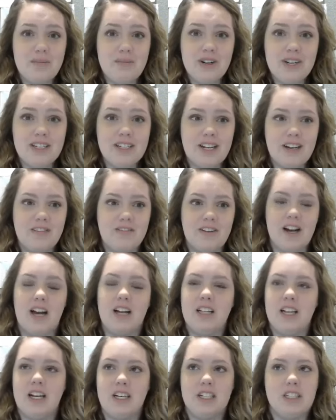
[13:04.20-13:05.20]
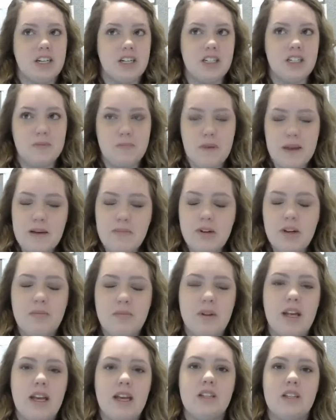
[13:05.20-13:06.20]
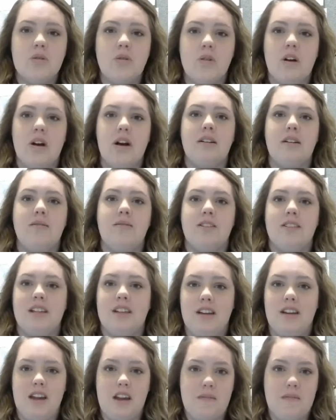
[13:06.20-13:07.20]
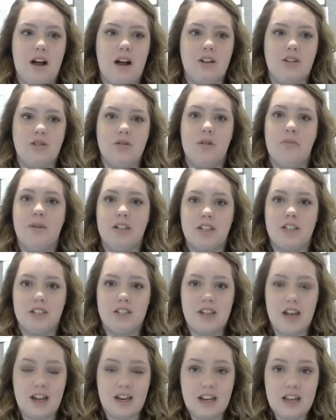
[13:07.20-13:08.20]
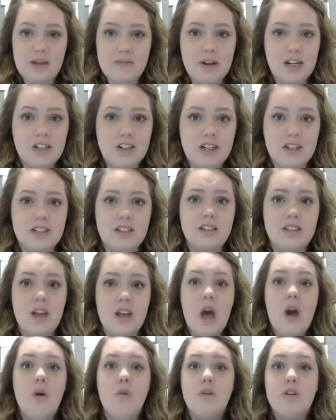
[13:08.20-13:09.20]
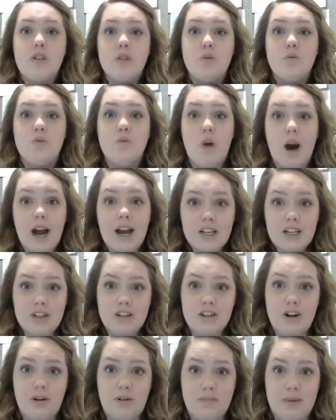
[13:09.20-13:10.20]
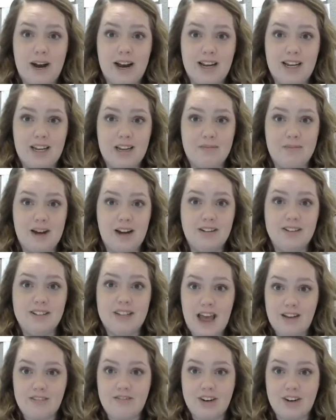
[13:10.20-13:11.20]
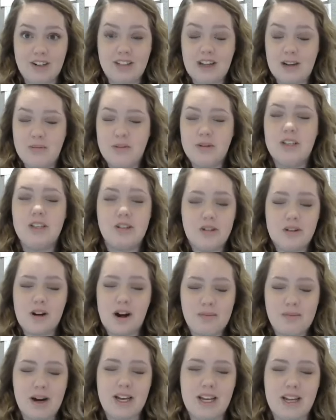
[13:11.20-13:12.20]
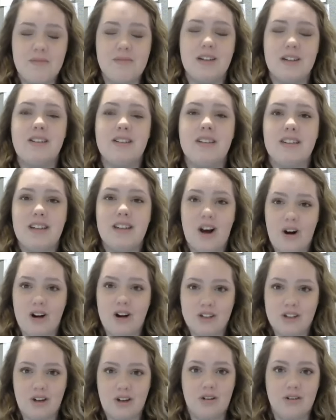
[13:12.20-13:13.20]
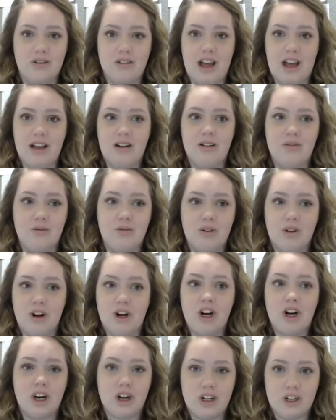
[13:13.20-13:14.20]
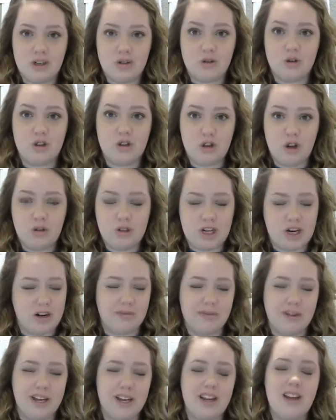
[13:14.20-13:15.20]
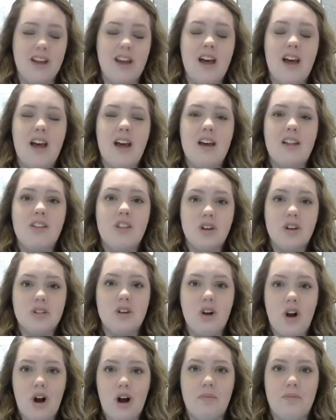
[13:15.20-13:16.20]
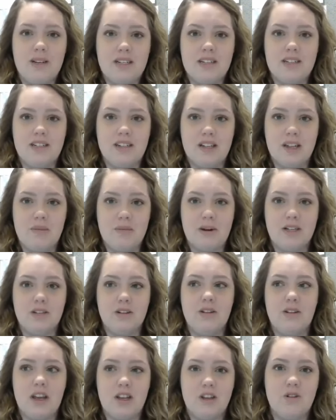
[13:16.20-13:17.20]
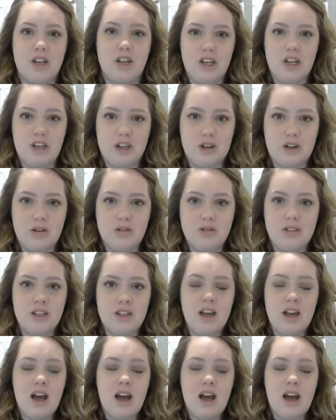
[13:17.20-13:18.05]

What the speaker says: reason, if I got like a ton of spam complaints, or I would send an email out to a bunch of dead email addresses, which is why you don't buy emails ever. Like, please do not buy emails, because that also will hurt you so terribly. Those are all pieces of the puzzle that you can use